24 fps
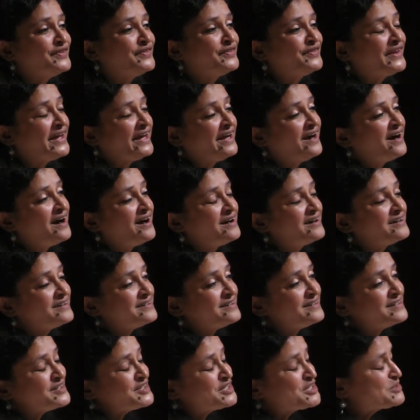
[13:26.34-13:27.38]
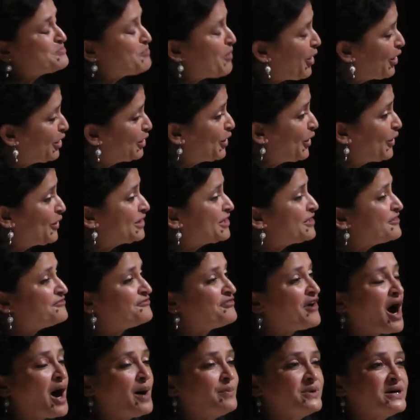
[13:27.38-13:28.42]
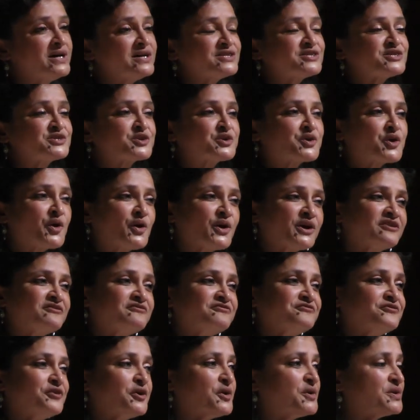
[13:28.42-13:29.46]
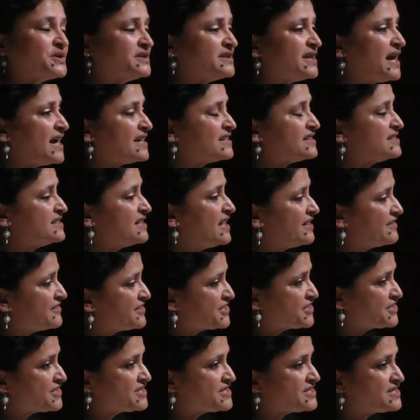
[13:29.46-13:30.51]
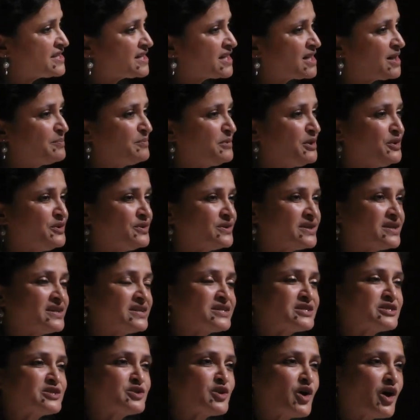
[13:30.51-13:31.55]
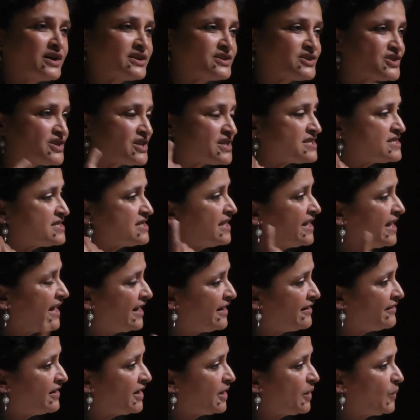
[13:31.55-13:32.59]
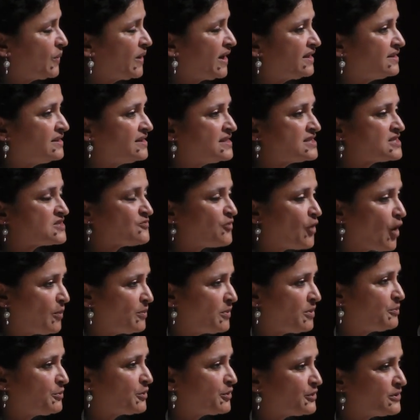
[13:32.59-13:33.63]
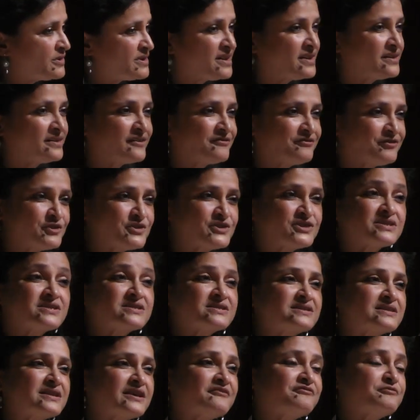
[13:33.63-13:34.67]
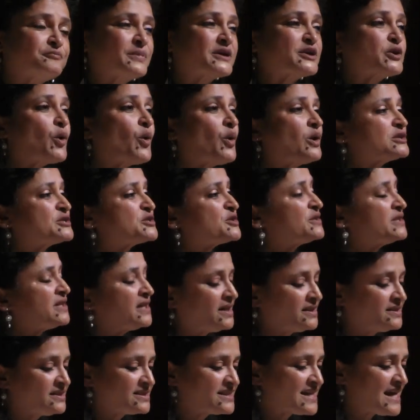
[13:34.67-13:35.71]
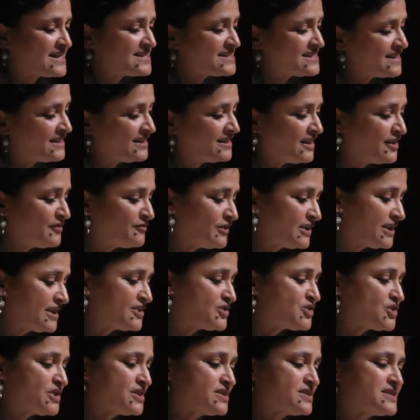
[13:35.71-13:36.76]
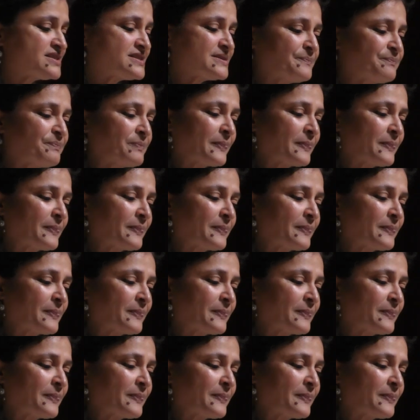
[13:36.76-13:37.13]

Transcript: They are smallholder farmers growing food that nourishes the communities, not just the area where these former Burundi refugees live, but also the other Tanzanian villages.